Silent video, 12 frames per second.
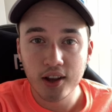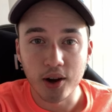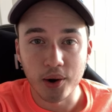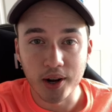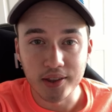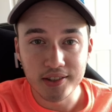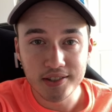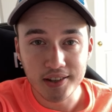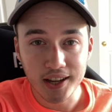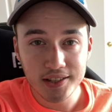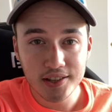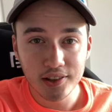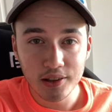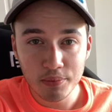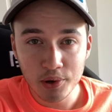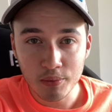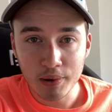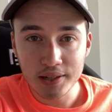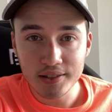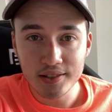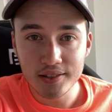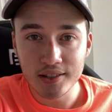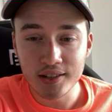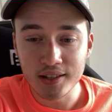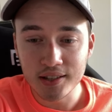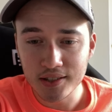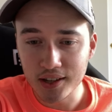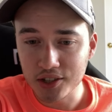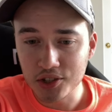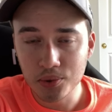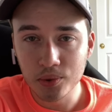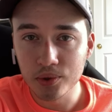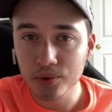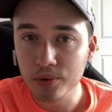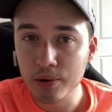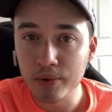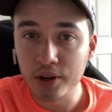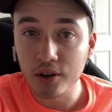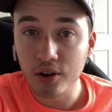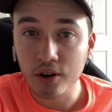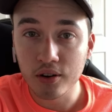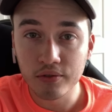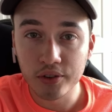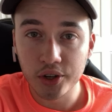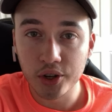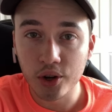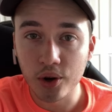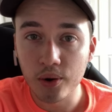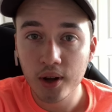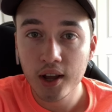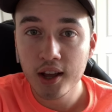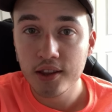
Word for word: All right, this next clip you're about to see is like a two or three minute haul video.